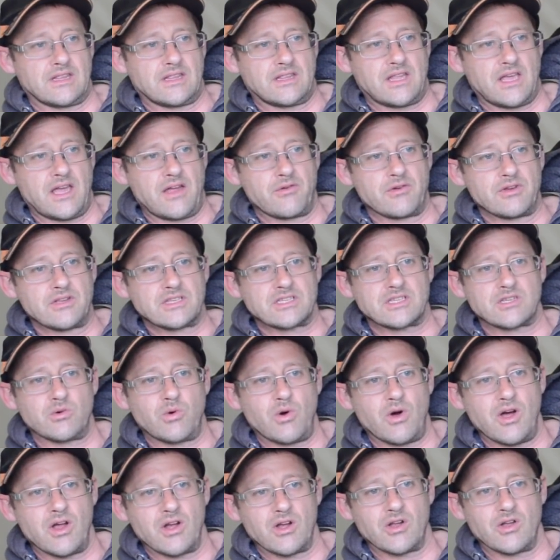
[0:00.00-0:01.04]
There is
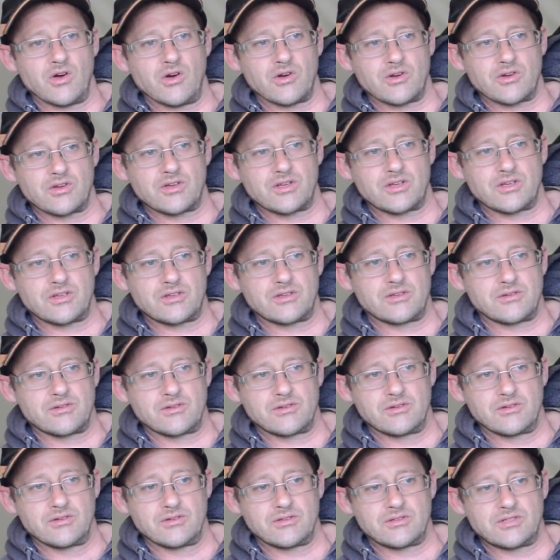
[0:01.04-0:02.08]
quite a lot of
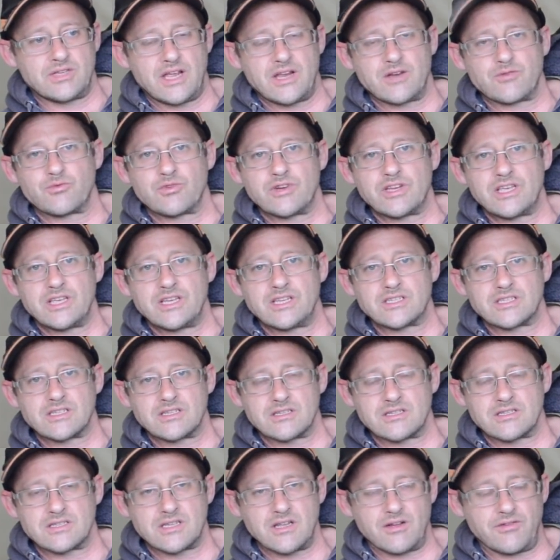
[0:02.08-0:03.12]
dead reeds
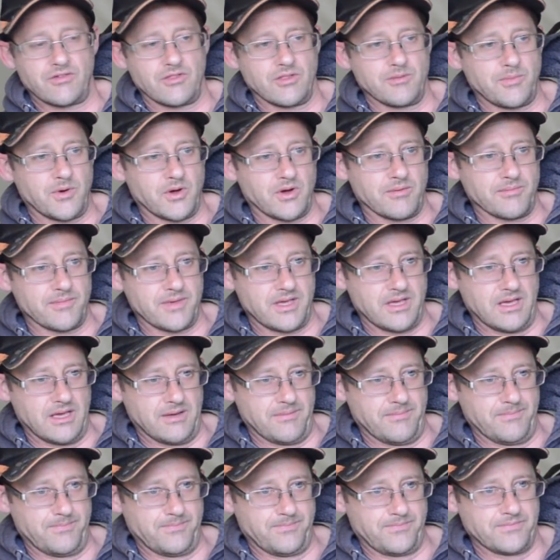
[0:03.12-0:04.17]
and stuff on the bottom
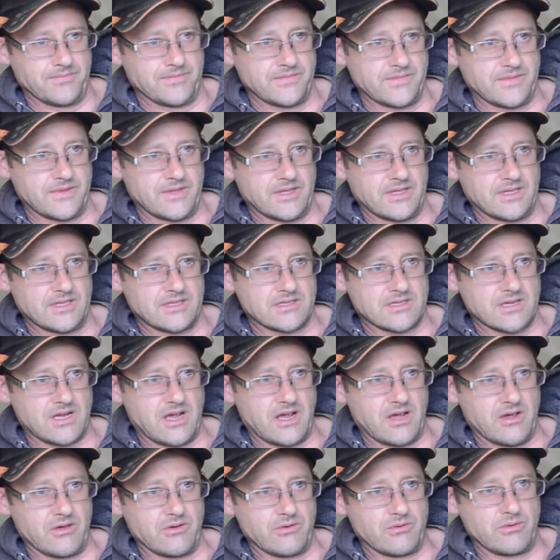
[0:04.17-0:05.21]
here,
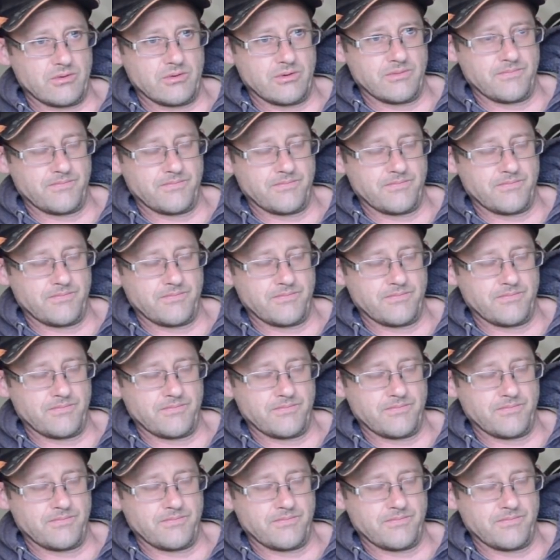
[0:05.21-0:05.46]
so